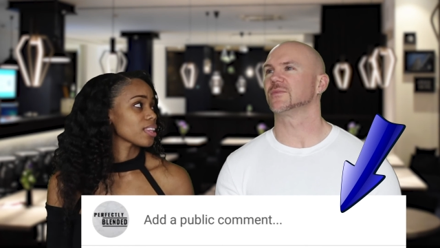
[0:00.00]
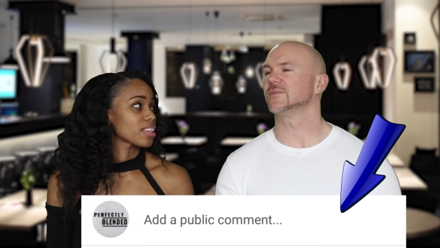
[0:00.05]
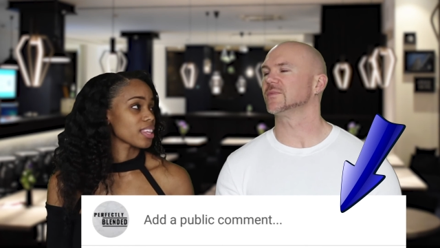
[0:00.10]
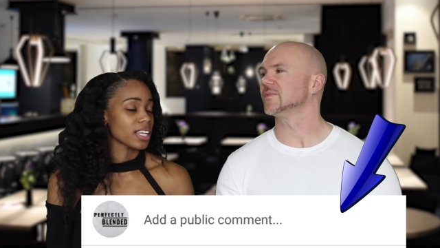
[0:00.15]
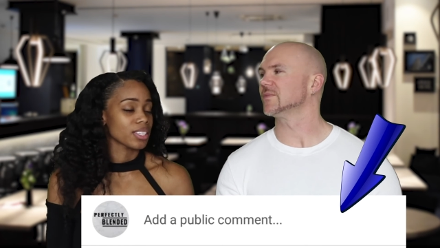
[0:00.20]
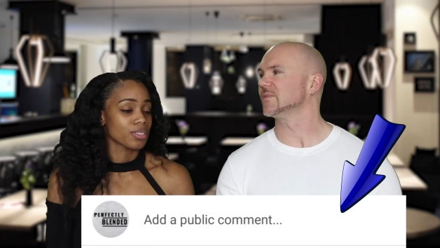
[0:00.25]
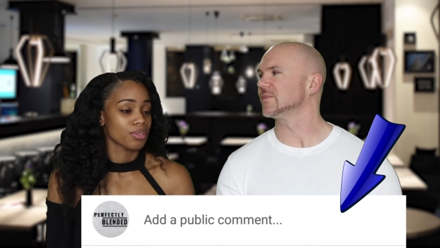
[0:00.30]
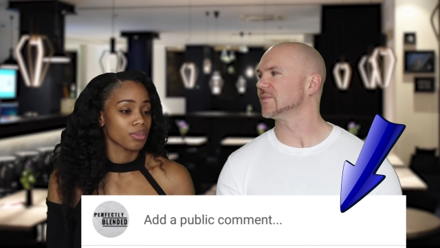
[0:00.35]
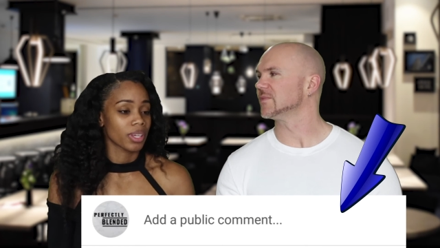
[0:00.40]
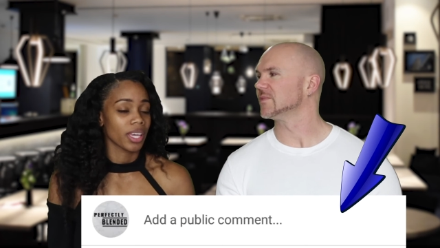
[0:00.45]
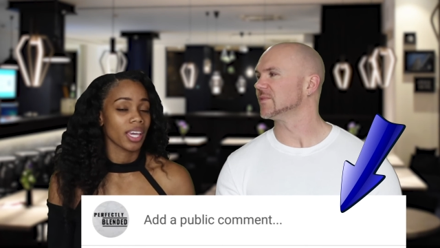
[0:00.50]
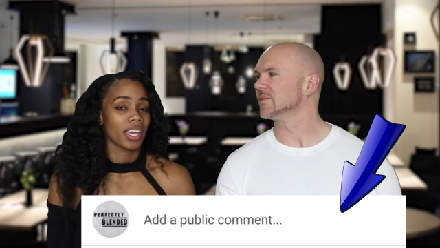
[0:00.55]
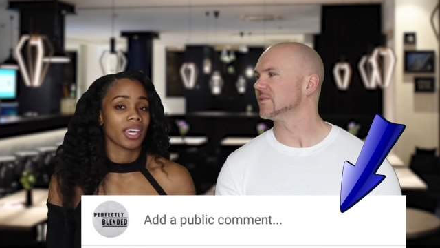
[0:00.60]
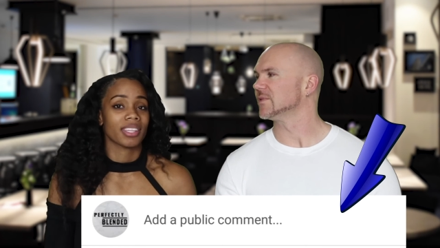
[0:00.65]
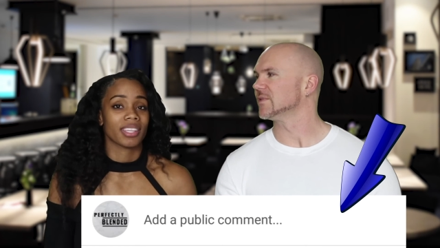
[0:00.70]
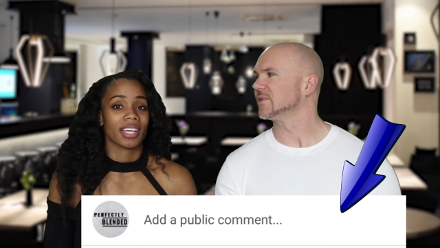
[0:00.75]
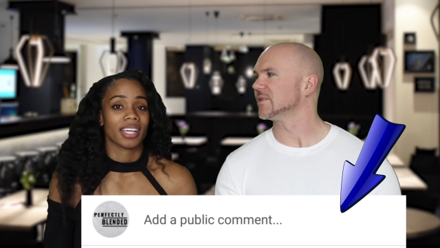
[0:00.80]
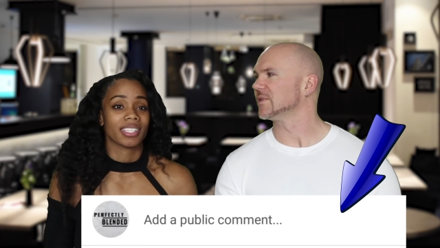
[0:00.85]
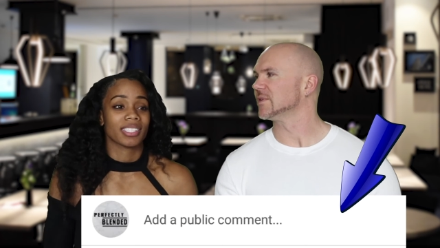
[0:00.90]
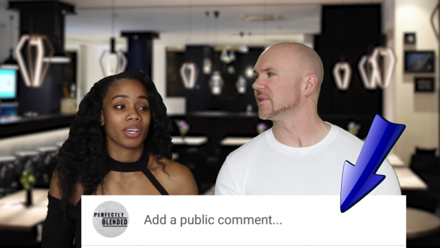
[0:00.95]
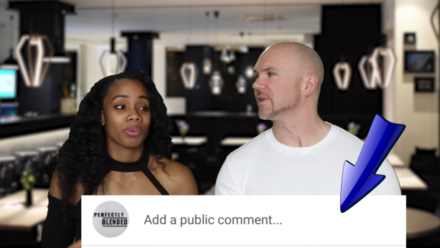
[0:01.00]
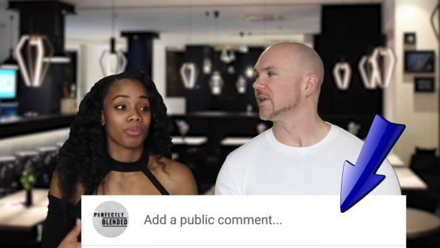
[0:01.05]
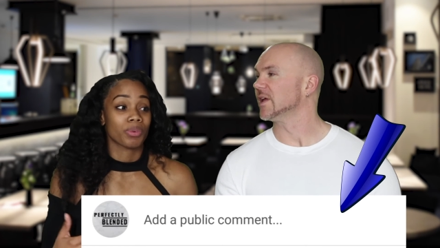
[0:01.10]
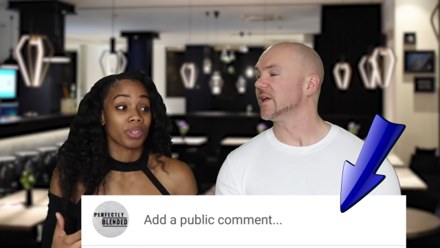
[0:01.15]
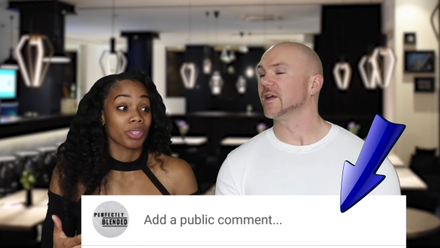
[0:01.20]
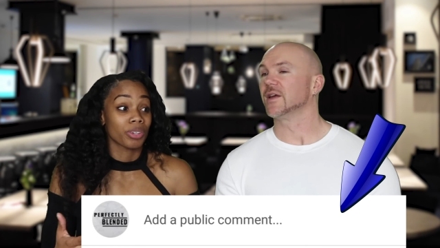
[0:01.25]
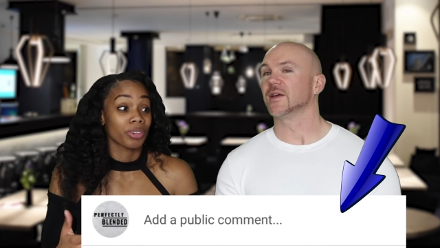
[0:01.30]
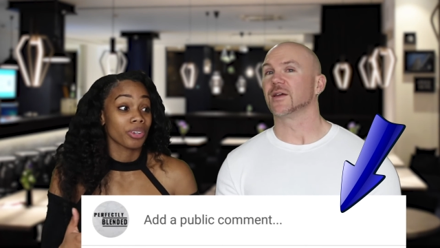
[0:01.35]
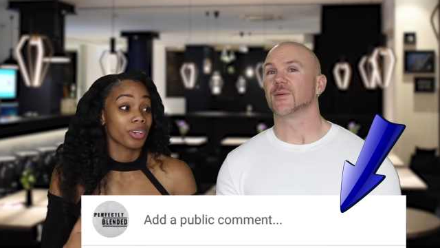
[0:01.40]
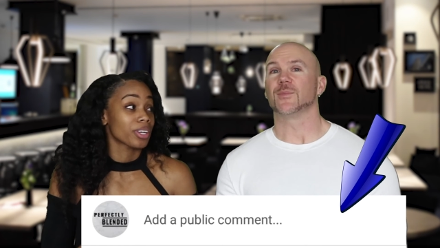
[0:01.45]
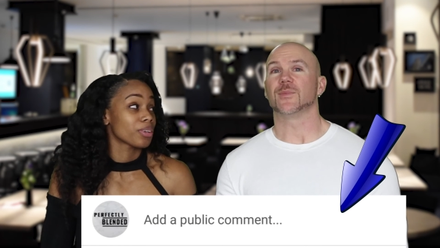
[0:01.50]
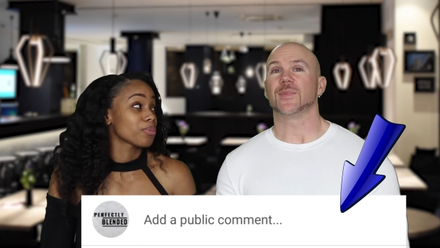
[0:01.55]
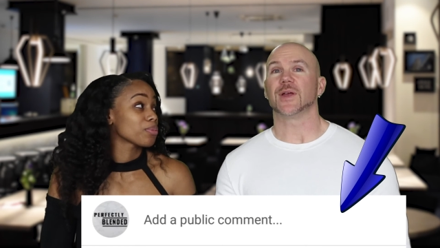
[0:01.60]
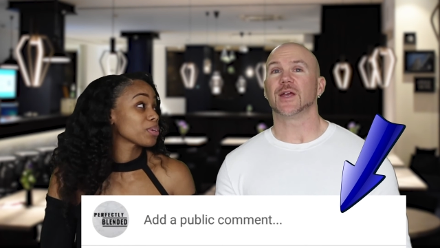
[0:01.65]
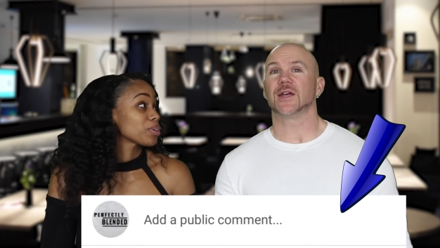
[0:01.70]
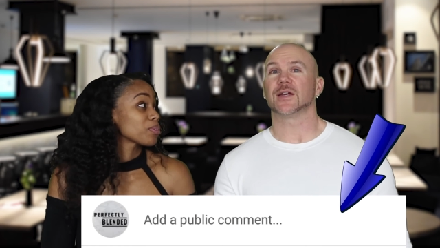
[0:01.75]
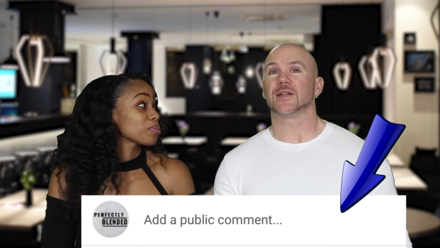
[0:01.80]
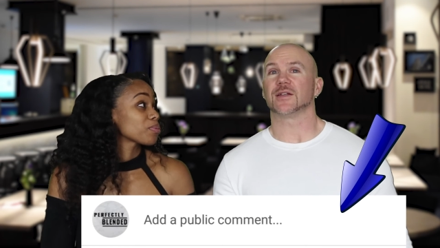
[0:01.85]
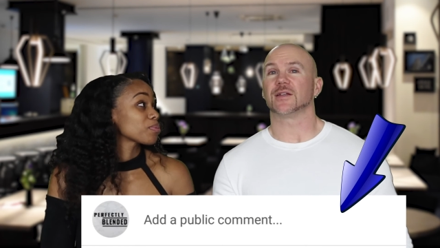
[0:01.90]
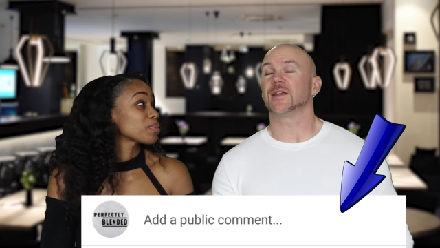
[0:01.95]
Speaker 1: that's okay and that's how we learn and we,
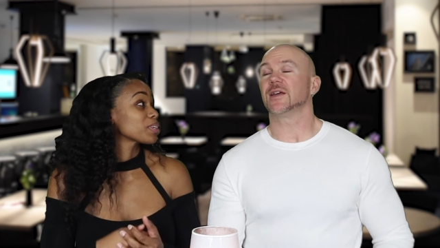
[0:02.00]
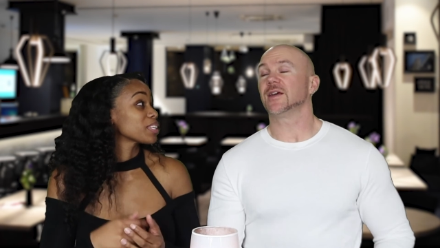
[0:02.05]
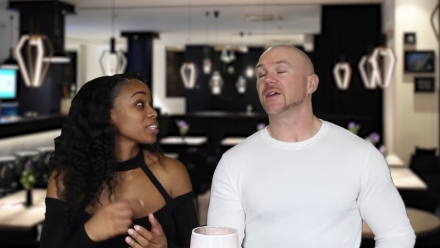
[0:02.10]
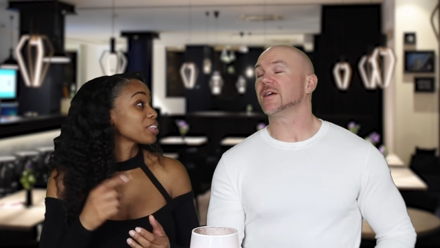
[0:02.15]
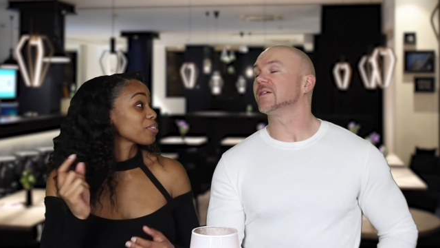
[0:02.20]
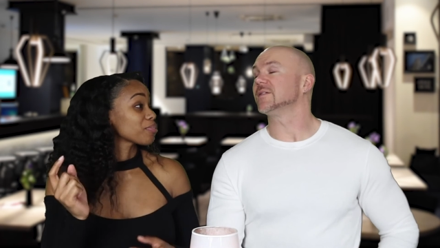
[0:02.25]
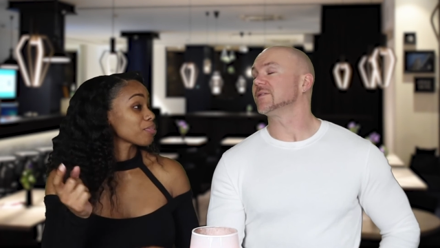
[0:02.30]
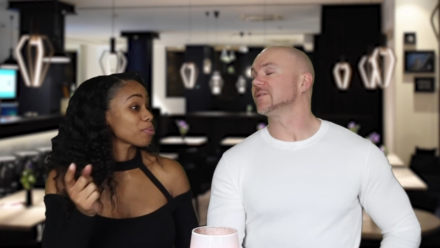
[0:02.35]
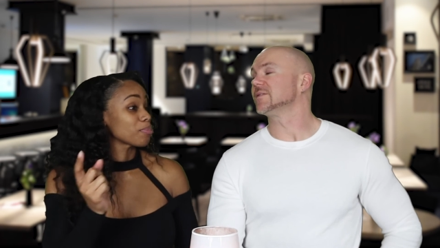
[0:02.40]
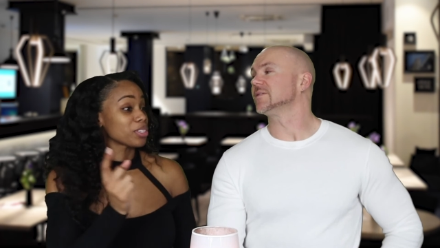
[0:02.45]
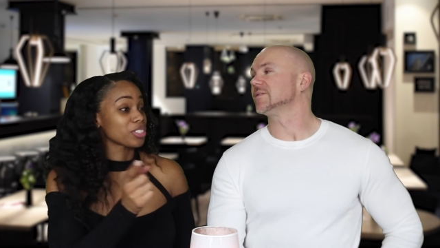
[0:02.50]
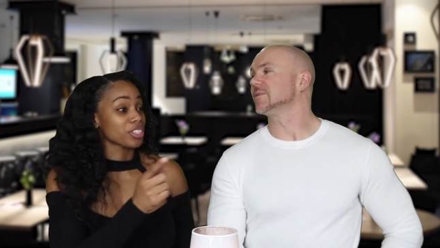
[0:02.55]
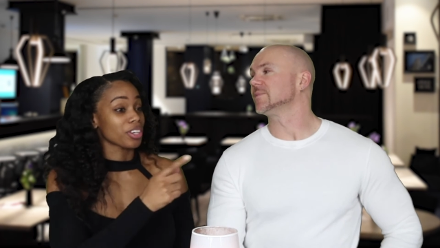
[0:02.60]
yeah. we, learn from